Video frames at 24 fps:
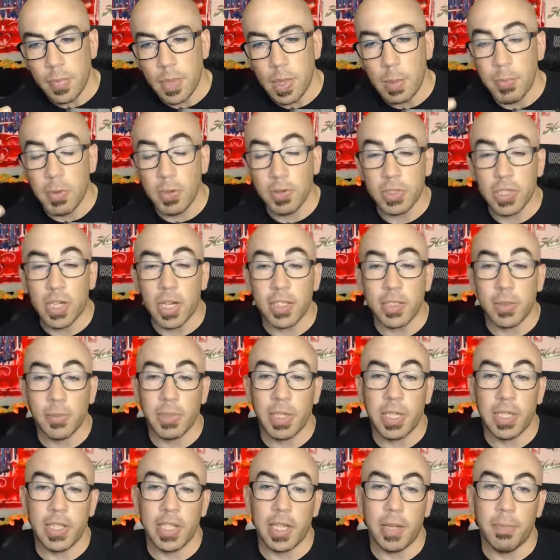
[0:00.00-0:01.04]
But it was awesome
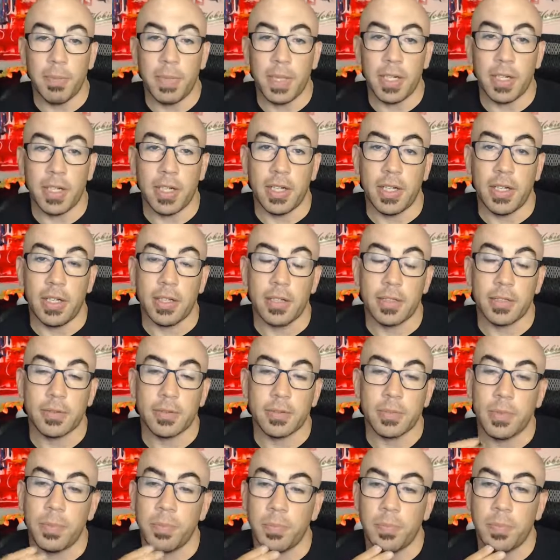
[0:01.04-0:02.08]
getting that big,
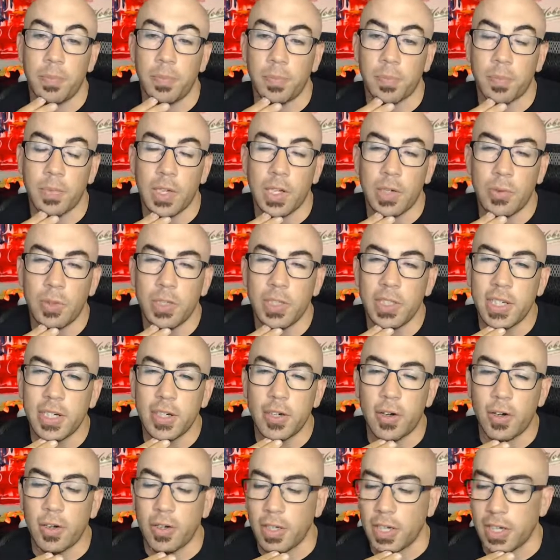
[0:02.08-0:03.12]
what is that
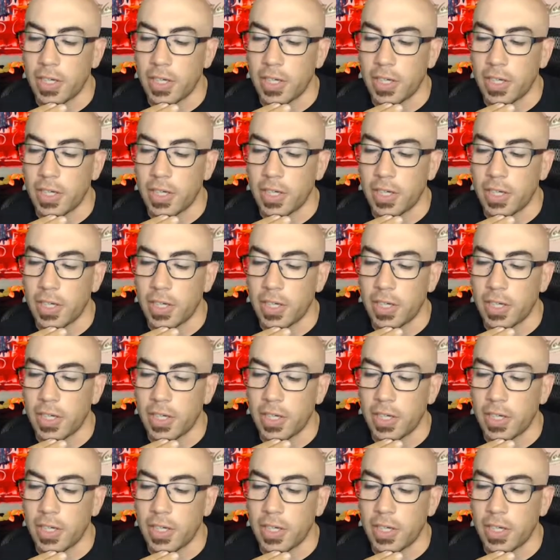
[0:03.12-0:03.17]
called?